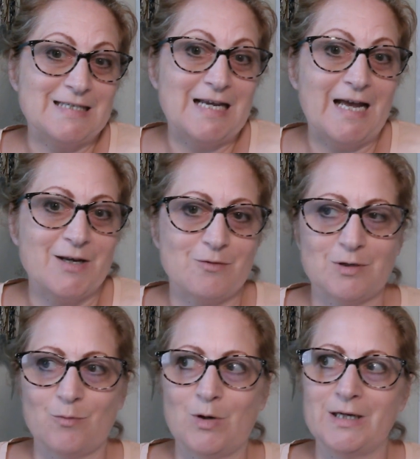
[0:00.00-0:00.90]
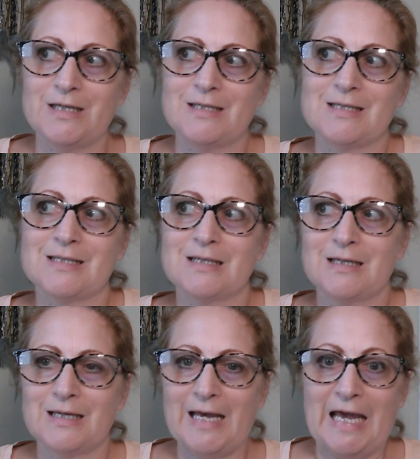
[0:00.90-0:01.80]
dead or what is
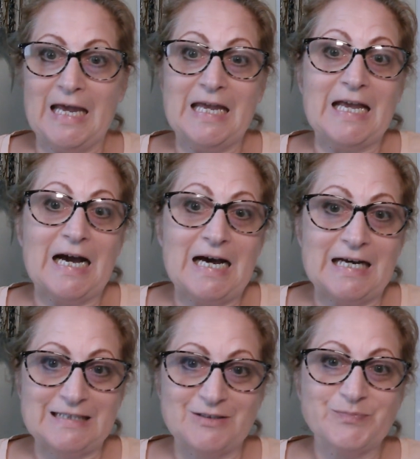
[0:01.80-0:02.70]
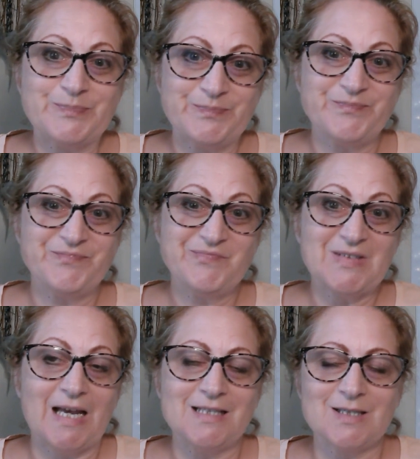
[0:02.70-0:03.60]
hanging on.
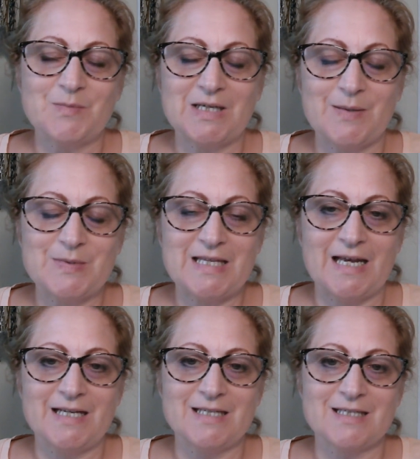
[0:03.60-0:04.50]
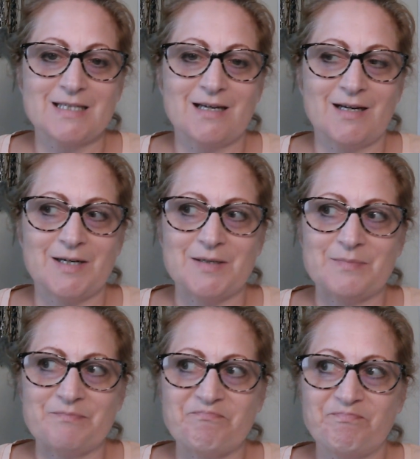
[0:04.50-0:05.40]
And sometimes that is
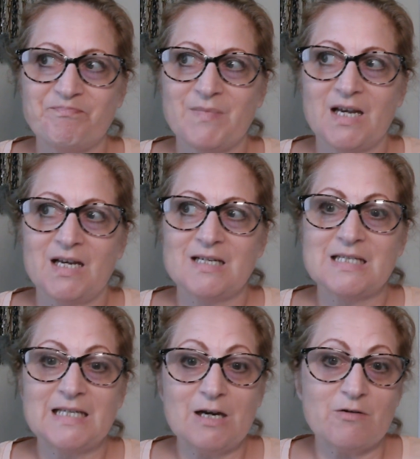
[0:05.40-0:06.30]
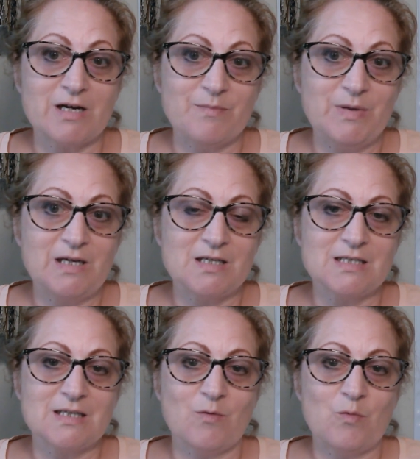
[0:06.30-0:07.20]
um, scary because